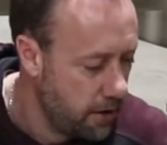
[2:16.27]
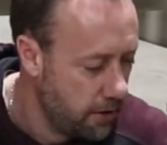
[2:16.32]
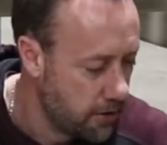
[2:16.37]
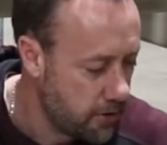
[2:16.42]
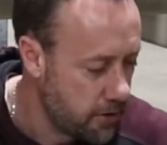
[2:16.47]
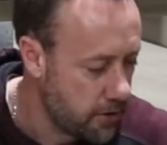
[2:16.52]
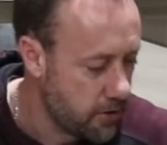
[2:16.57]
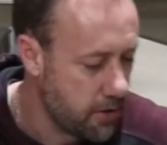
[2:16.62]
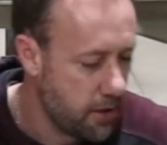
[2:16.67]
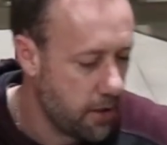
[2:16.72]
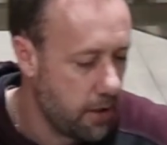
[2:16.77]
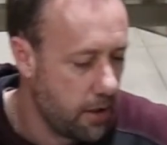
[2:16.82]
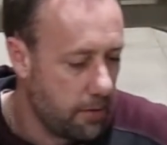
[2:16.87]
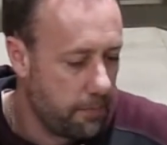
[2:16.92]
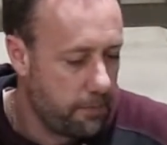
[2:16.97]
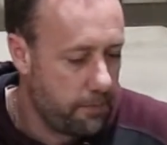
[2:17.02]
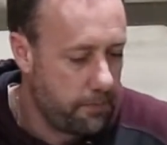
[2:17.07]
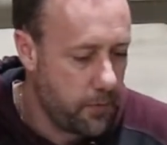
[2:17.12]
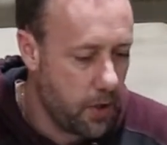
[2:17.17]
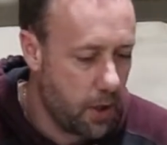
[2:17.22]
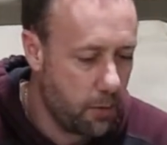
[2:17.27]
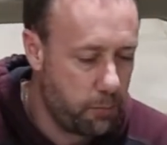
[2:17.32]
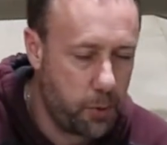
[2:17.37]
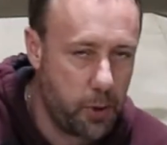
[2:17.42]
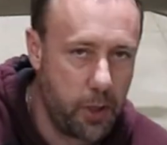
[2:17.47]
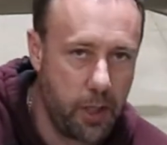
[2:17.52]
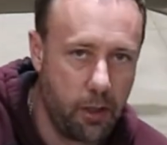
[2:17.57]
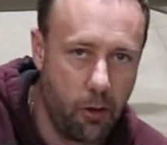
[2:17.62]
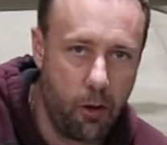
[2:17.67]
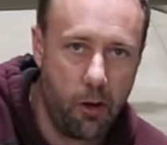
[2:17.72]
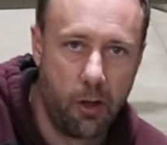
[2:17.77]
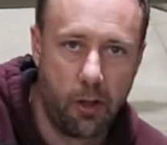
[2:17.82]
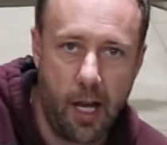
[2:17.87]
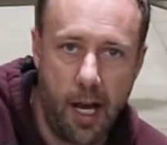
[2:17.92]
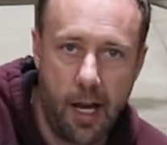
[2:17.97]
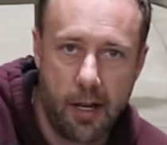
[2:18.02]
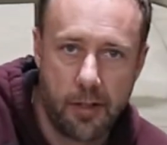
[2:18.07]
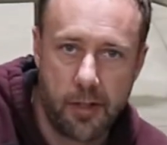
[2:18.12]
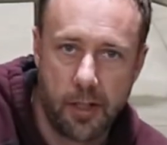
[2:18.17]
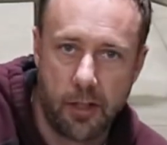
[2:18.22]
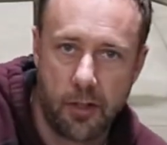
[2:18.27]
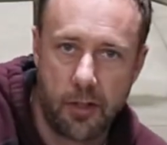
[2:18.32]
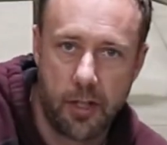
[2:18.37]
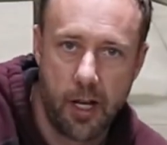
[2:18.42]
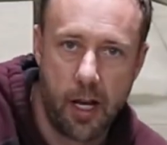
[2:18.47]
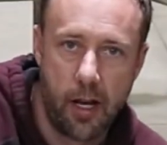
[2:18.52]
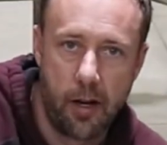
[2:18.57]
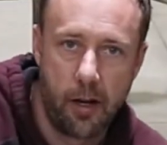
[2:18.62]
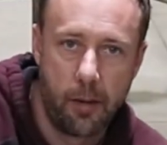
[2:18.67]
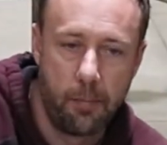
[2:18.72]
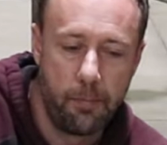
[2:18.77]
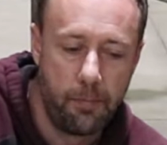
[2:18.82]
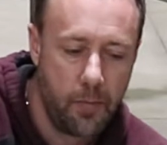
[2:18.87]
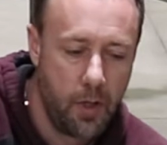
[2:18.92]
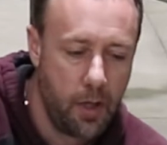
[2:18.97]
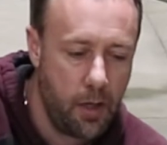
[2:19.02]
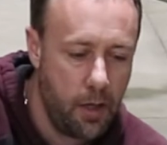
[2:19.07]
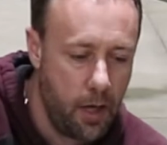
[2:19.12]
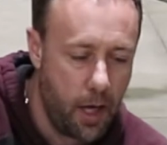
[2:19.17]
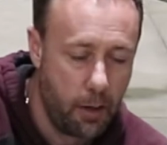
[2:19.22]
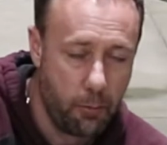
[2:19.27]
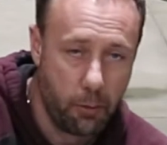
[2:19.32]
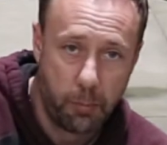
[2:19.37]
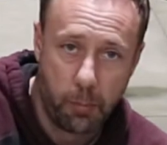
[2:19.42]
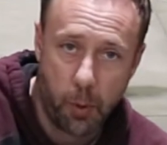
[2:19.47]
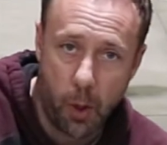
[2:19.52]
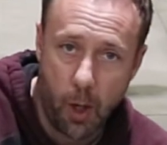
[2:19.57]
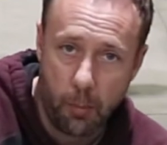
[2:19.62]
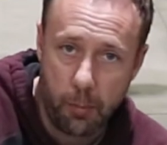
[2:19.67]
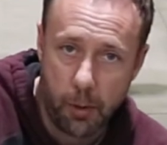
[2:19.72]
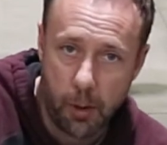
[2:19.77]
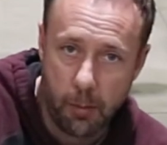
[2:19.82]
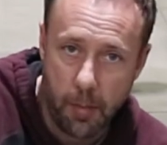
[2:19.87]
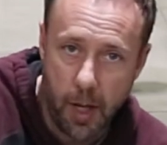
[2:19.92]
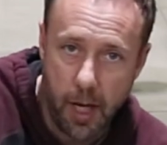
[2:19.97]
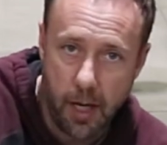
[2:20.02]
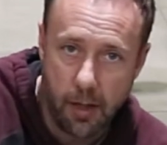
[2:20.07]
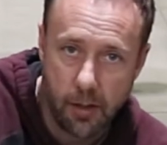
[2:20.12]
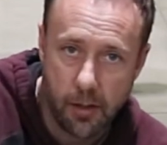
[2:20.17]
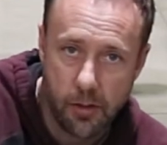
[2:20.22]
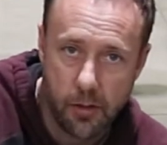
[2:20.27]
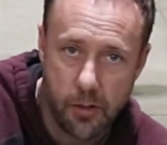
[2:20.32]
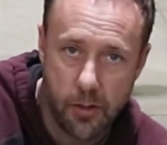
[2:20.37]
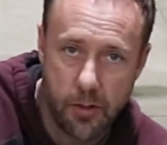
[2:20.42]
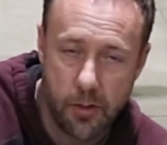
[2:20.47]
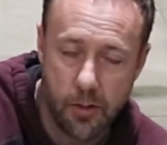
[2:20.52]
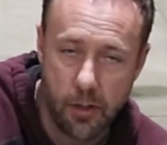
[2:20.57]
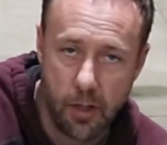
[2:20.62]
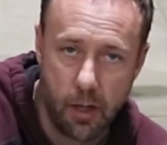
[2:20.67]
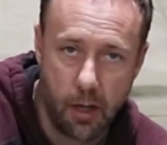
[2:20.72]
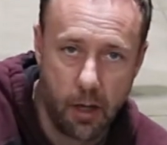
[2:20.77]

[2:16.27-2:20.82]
This is a pretty long-lasting setup, and with proper maintenance,